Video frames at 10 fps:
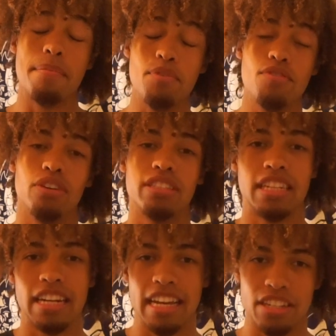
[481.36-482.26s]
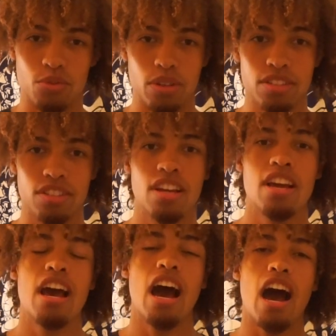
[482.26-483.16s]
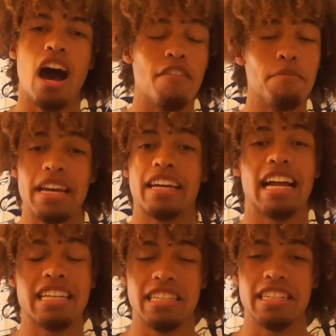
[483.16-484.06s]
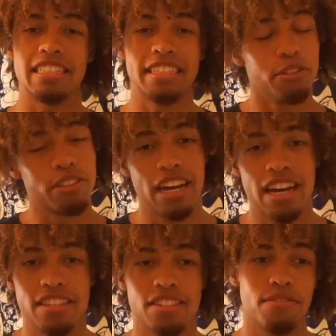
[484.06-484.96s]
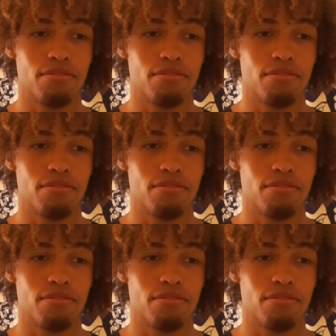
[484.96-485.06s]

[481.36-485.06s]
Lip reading: then move on to the next ones. I've made a calisthenics skills, guys,